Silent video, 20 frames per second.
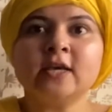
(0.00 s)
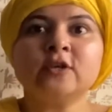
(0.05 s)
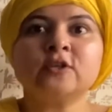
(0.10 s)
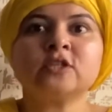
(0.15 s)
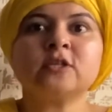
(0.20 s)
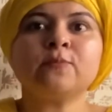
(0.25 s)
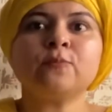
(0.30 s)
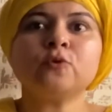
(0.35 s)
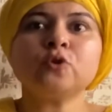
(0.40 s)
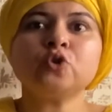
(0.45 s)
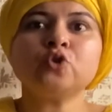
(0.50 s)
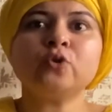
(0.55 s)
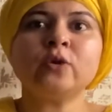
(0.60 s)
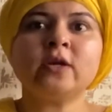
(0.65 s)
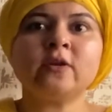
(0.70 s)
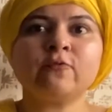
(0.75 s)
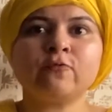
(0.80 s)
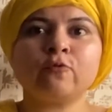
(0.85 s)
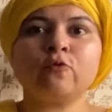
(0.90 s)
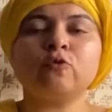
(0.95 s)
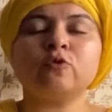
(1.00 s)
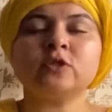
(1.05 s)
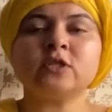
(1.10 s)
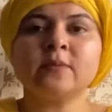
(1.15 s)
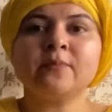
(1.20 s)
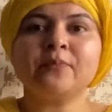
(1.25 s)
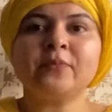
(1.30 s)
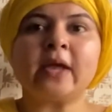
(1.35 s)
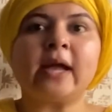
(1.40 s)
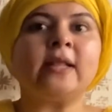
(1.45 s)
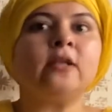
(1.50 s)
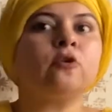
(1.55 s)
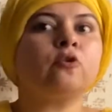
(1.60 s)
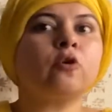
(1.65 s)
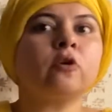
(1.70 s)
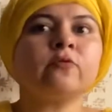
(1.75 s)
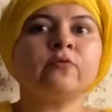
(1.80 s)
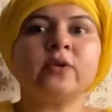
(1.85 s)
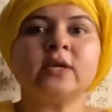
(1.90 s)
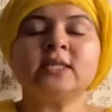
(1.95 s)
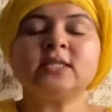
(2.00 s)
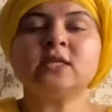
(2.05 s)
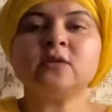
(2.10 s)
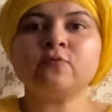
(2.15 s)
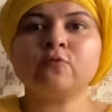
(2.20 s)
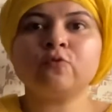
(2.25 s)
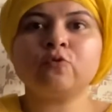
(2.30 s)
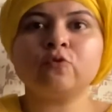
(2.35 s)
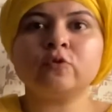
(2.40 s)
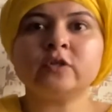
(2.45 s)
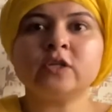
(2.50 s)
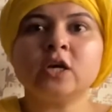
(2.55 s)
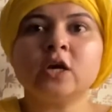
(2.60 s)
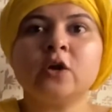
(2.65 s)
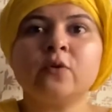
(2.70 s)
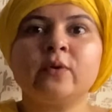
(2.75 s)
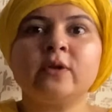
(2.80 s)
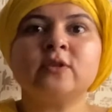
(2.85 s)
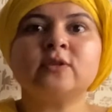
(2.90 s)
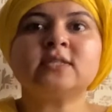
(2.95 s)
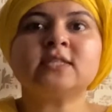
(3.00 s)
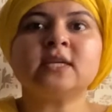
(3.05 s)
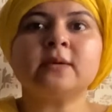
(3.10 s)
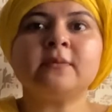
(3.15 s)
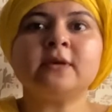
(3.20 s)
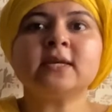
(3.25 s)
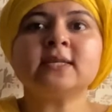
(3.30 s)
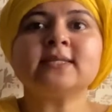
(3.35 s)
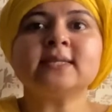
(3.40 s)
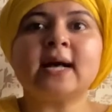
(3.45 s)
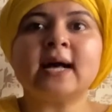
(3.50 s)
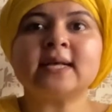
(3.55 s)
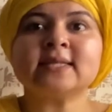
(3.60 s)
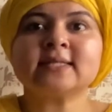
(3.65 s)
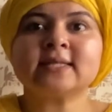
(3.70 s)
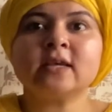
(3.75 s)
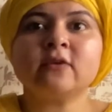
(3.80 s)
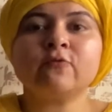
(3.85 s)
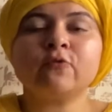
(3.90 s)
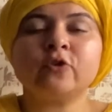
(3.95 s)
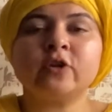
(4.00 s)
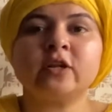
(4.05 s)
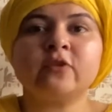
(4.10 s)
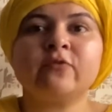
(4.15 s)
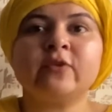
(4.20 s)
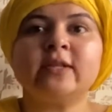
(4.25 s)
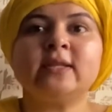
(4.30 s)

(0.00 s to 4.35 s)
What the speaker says: You're supposed to eat food and you're not eating food when your stomach is asking for it,